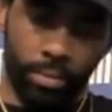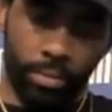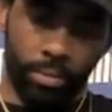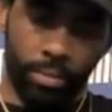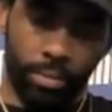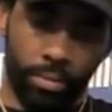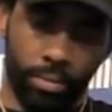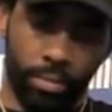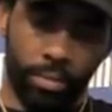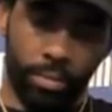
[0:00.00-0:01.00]
sentiment that
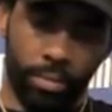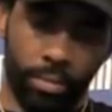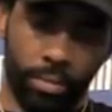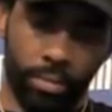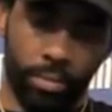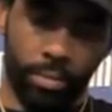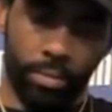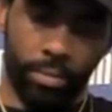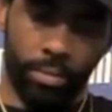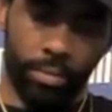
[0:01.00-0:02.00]
everybody knows
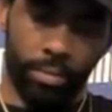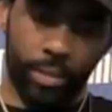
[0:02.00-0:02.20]
already.